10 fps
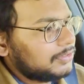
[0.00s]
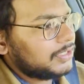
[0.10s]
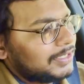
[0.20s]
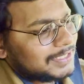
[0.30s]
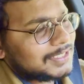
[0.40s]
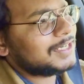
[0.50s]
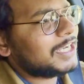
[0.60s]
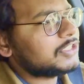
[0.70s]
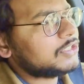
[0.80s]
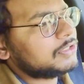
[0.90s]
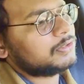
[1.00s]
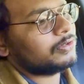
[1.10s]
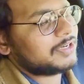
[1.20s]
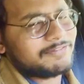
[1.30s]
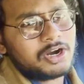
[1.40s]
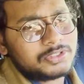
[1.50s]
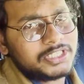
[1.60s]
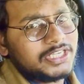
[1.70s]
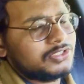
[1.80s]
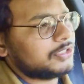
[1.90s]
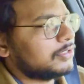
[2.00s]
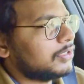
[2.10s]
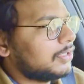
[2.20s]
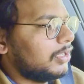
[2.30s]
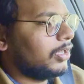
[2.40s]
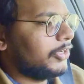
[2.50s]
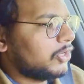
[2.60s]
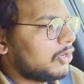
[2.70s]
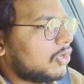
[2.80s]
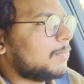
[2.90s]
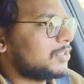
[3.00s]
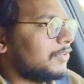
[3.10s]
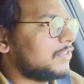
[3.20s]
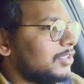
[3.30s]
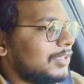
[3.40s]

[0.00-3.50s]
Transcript: it doesn't let you rev out the engine. It auto upshifts